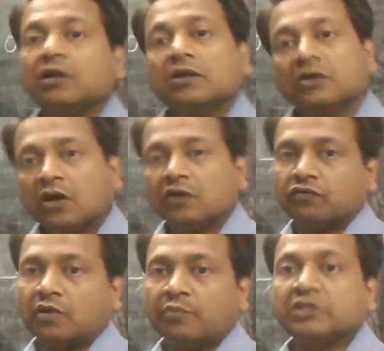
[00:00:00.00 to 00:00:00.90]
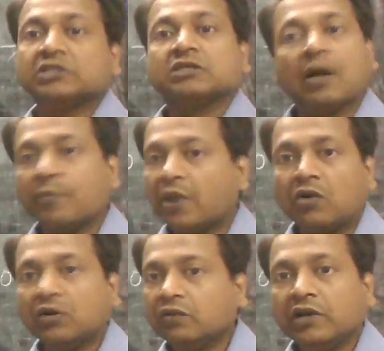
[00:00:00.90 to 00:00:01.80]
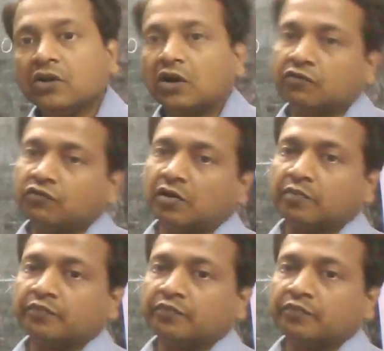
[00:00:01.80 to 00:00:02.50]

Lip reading: not form, means compound will not form.